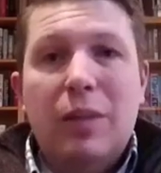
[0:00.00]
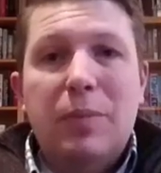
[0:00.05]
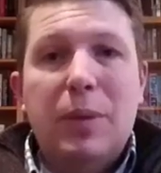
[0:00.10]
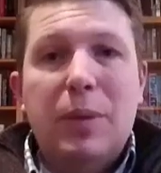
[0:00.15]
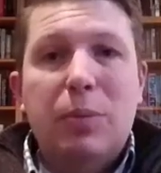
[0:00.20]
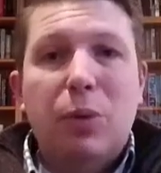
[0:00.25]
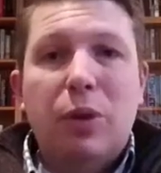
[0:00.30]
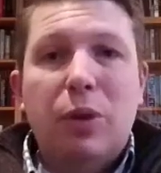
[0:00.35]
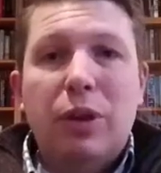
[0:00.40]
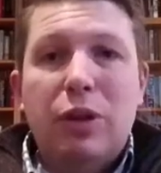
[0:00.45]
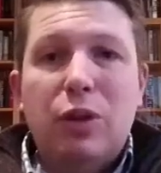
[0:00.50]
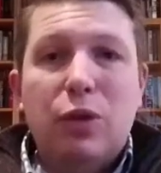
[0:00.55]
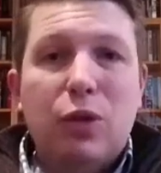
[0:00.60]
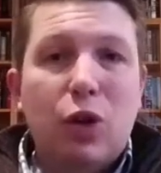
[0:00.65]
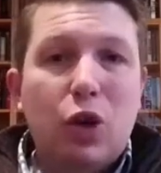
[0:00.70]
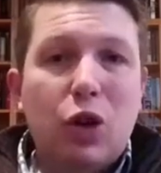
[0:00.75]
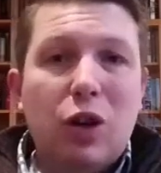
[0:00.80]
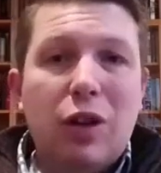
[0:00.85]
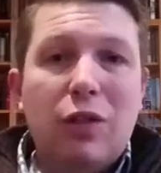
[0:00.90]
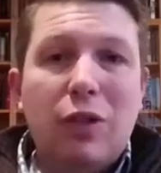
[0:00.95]
People that you've
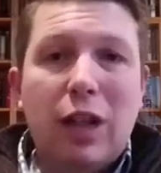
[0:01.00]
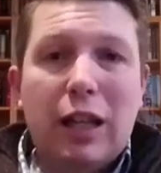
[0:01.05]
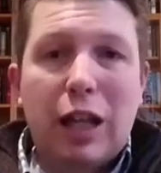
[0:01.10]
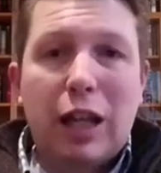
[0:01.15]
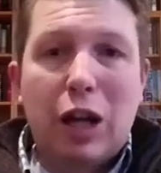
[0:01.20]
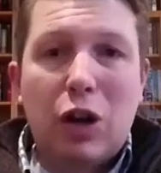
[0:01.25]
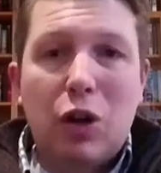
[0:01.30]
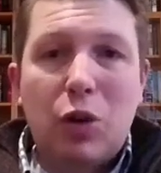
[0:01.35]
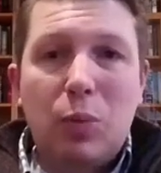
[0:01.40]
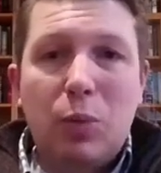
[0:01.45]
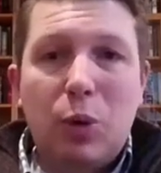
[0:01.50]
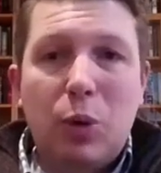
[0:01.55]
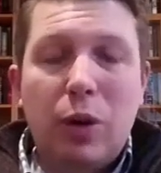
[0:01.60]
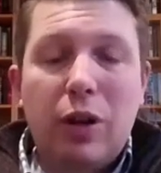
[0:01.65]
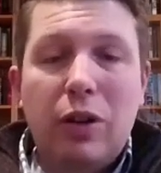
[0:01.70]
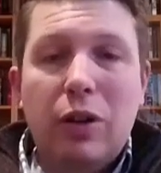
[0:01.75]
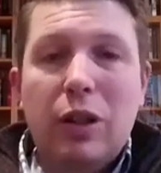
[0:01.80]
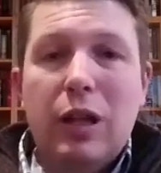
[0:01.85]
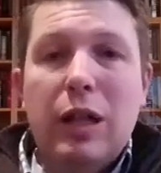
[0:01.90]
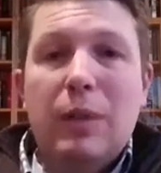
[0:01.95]
heard of, like Garrett
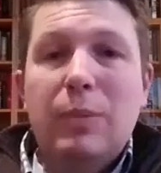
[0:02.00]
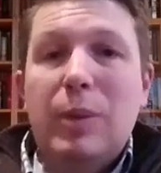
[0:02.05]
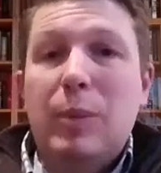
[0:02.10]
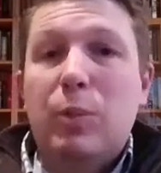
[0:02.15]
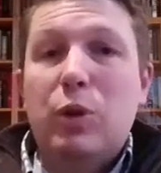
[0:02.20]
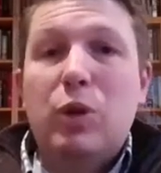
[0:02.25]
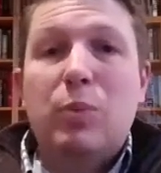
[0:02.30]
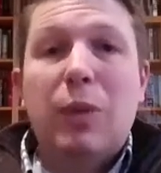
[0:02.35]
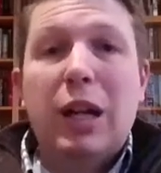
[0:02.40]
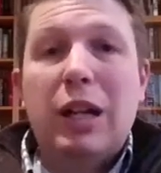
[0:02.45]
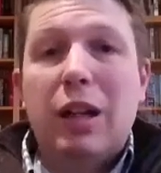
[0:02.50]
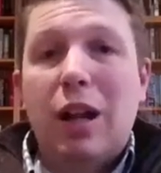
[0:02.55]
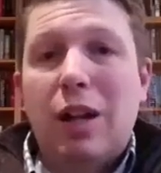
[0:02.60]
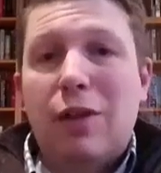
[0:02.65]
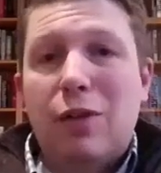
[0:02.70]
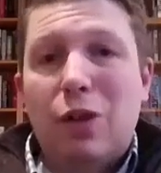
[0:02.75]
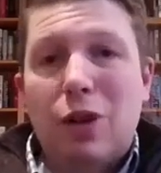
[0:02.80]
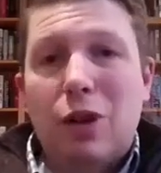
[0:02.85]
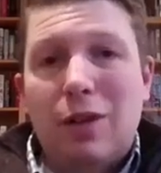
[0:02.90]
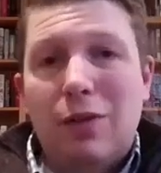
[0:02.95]
O'Boyle, people you might not
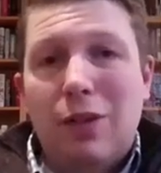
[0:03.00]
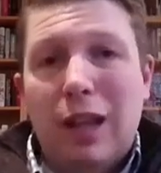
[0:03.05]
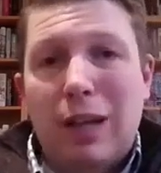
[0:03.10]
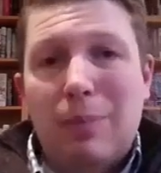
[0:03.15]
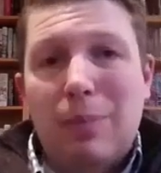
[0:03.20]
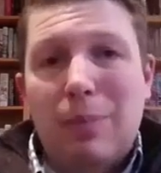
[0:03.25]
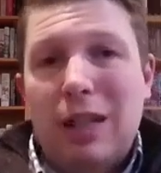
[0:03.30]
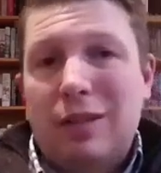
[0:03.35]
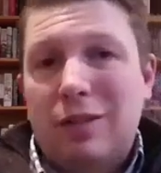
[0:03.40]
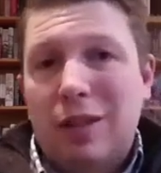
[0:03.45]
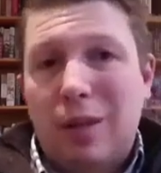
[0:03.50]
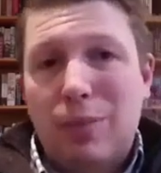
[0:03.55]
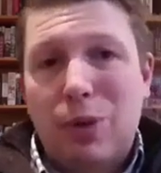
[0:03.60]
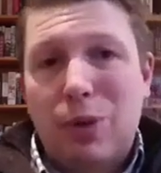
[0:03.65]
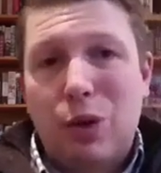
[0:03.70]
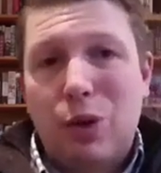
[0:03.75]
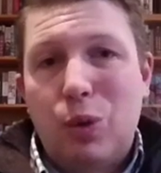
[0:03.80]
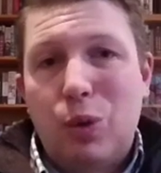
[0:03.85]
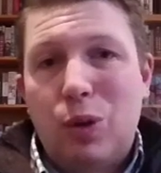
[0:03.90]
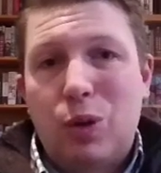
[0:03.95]
have heard of, like Mike
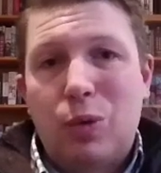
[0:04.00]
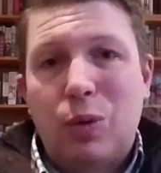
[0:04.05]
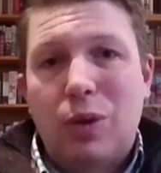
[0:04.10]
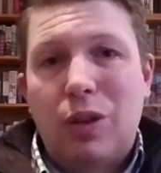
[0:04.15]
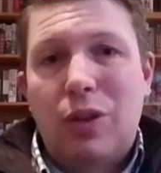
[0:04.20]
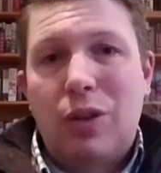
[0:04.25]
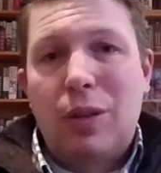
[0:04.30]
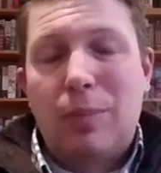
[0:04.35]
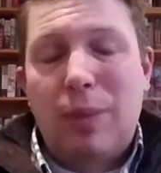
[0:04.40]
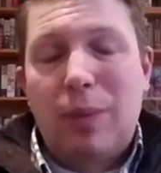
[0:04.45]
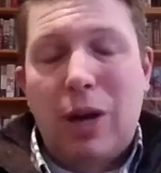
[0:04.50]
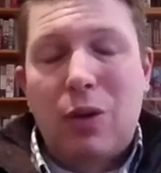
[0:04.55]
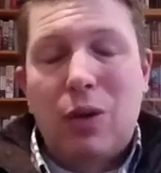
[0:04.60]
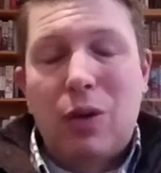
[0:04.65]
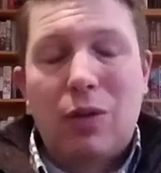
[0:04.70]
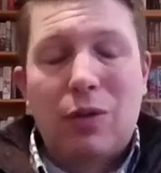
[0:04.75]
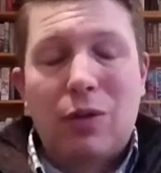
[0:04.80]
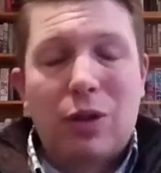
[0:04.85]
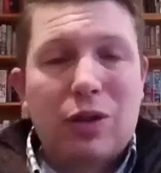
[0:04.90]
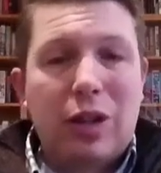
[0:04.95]
Zummer, who works with
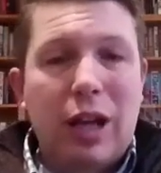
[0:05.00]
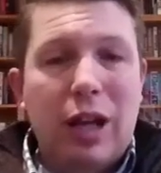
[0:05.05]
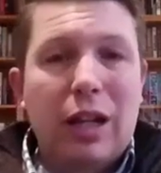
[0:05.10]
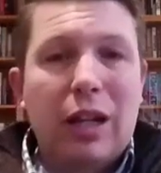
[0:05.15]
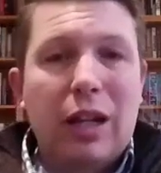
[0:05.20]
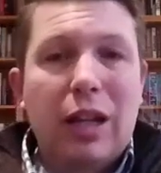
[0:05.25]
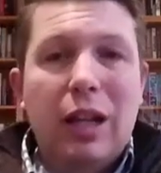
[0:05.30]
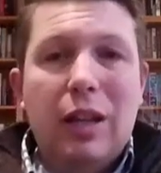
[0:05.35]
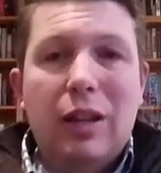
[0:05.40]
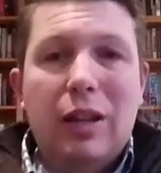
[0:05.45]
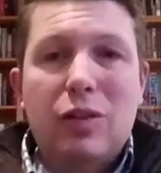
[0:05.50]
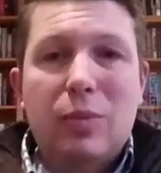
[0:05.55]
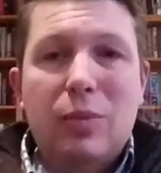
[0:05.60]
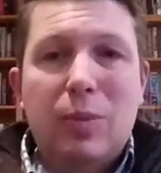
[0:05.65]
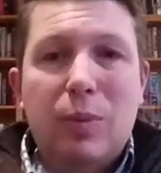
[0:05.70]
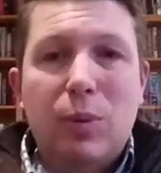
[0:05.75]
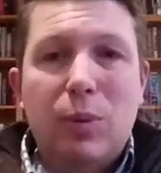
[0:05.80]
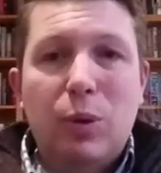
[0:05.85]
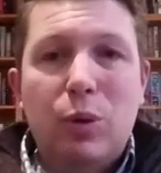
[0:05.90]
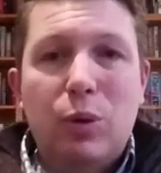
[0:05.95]
Empower Oversight. These are
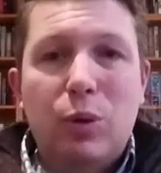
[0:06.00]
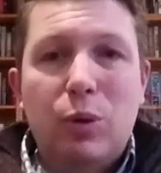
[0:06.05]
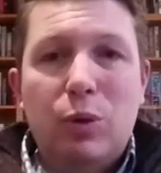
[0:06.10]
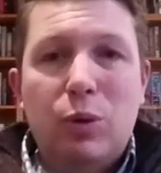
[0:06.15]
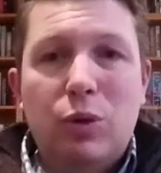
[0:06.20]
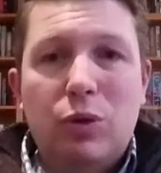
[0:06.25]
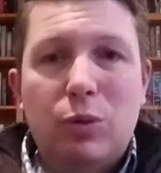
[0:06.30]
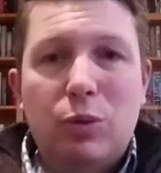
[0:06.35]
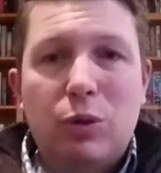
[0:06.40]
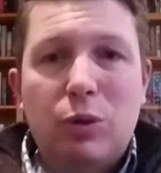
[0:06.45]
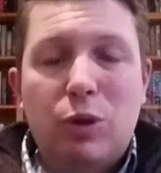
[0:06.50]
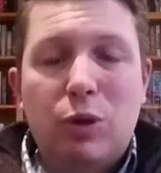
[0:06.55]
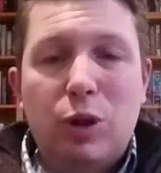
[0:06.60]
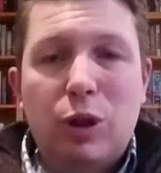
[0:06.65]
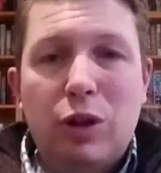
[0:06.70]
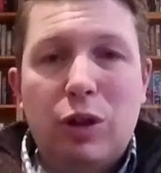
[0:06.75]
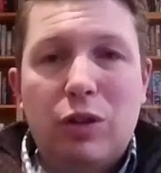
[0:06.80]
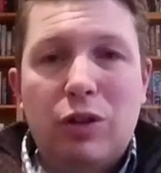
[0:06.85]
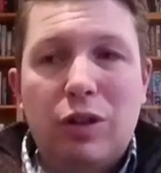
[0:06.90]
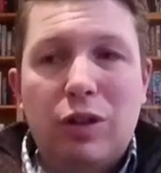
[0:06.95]
people whose
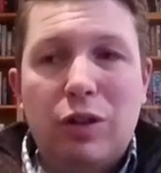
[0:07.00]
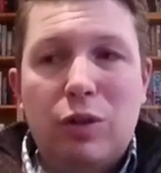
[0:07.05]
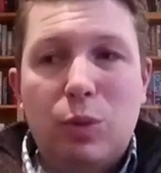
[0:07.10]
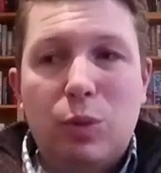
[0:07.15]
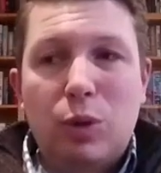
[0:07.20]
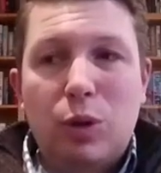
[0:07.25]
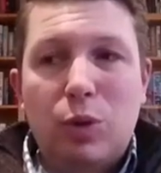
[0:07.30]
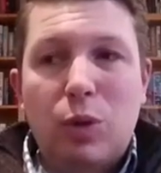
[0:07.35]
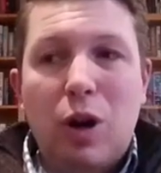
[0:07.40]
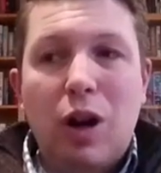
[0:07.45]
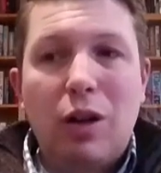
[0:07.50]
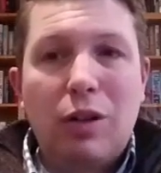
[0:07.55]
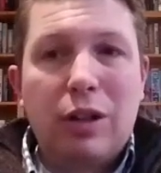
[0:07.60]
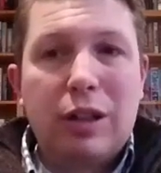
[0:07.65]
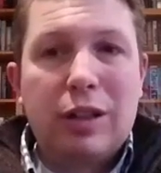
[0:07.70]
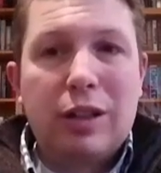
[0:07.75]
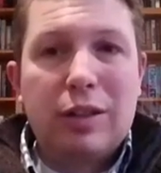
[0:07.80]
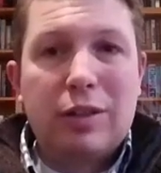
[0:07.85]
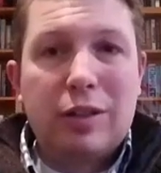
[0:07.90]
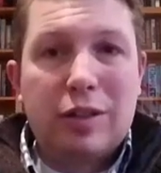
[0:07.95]
clearances were
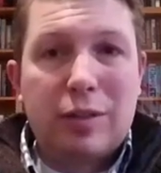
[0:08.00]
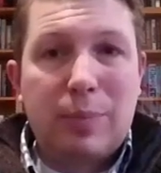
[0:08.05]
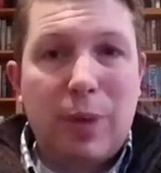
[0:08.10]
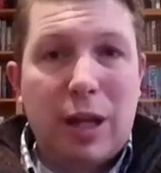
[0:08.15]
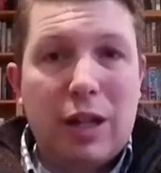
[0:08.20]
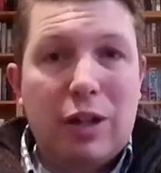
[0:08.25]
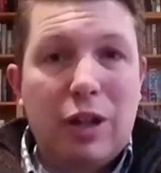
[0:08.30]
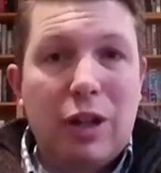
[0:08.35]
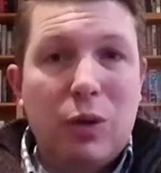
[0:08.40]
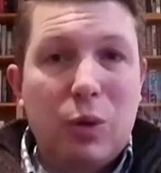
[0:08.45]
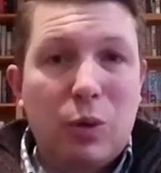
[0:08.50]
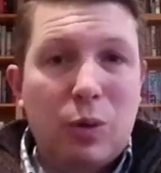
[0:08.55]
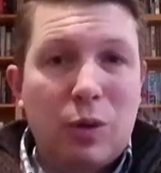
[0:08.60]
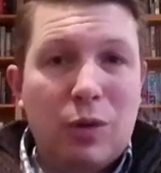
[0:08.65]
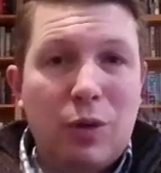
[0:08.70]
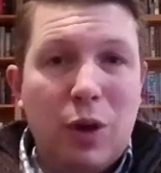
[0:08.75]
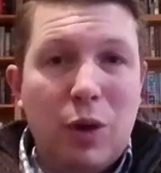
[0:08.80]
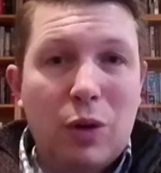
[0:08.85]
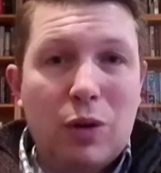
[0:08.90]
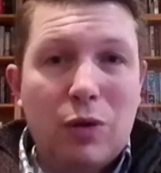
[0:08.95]
wrongly suspended or
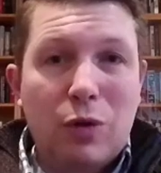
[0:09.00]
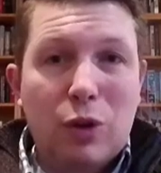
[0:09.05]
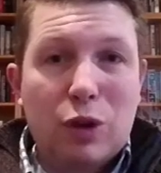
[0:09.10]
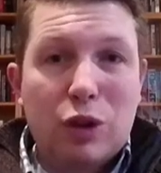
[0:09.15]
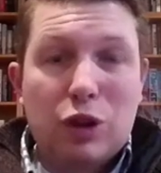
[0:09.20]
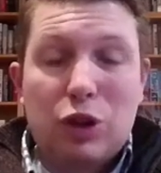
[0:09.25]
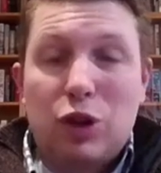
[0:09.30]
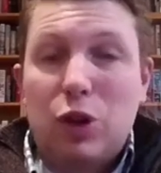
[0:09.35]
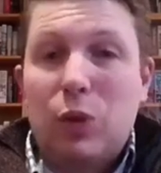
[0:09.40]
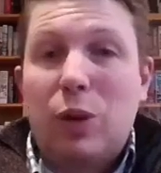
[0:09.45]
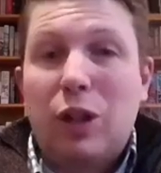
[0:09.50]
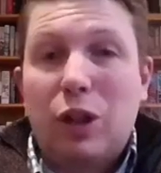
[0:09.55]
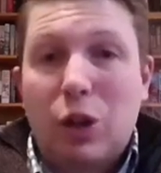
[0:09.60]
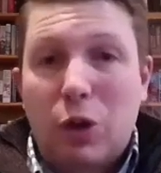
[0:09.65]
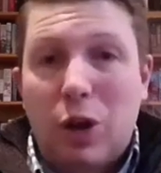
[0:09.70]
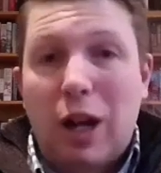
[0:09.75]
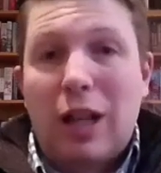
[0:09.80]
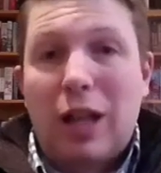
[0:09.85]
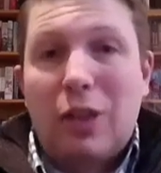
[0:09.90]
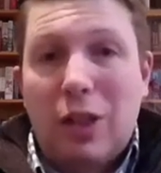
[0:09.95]
revoked for just doing
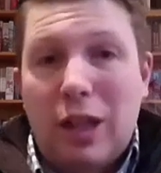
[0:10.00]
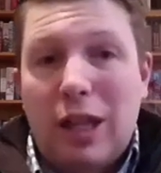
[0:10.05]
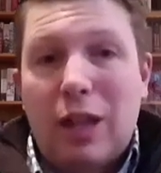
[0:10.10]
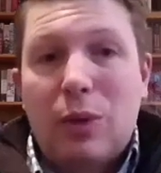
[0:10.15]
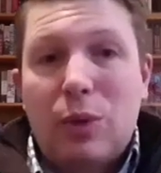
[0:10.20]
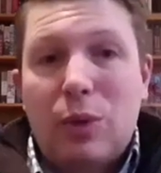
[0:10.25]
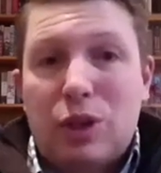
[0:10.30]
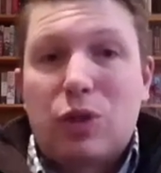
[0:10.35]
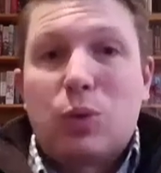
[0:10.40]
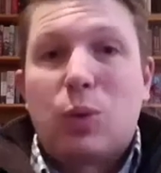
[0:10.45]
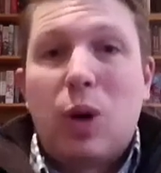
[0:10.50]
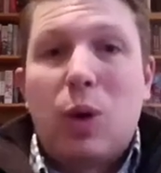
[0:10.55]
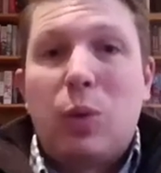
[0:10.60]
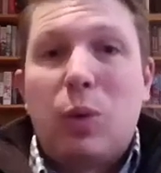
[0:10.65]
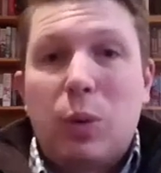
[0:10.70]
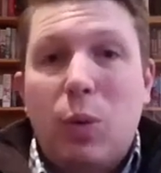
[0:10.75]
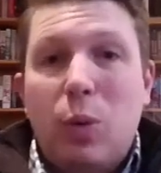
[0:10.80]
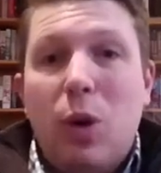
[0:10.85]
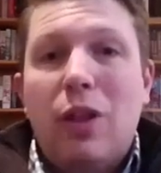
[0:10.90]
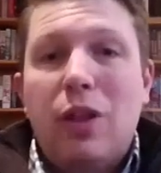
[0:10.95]
the right thing, which is what
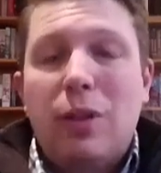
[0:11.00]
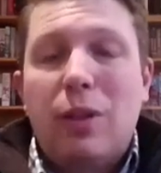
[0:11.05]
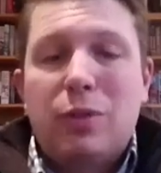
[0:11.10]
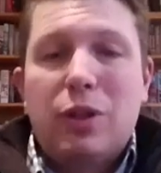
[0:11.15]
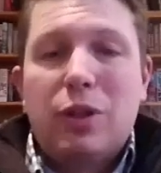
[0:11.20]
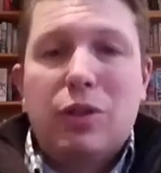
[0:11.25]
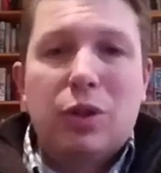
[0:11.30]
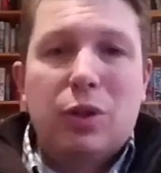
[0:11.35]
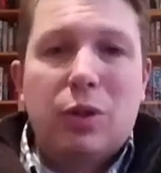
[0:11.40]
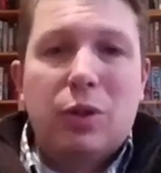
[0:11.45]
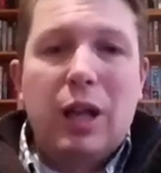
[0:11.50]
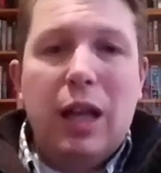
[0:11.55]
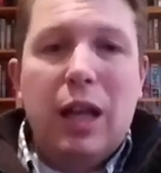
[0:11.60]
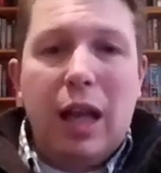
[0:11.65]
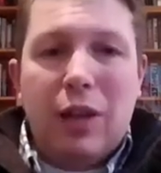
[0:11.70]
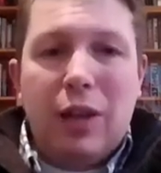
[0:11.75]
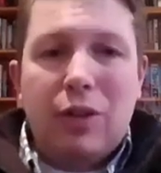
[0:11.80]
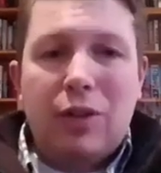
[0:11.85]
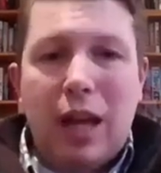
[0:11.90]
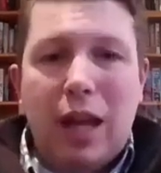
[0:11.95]
we want them to do
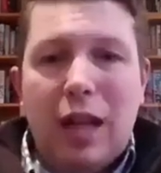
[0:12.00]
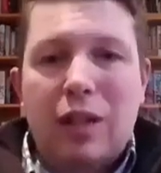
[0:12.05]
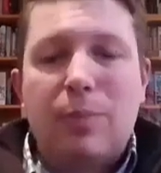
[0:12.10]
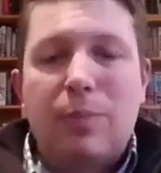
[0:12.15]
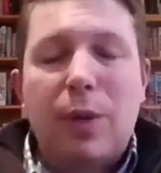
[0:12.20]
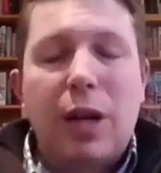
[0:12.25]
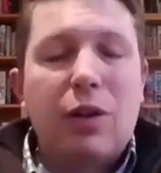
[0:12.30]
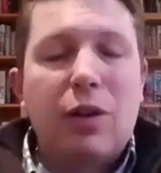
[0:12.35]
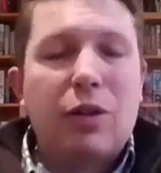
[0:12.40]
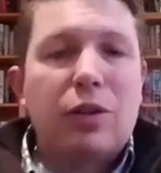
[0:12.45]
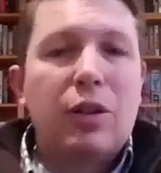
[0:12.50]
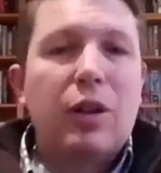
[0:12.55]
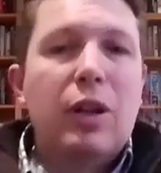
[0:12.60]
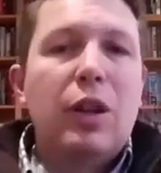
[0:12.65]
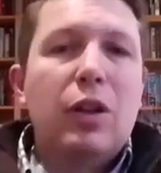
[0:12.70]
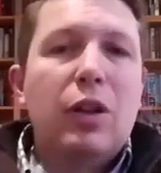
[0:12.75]
as taxpayers.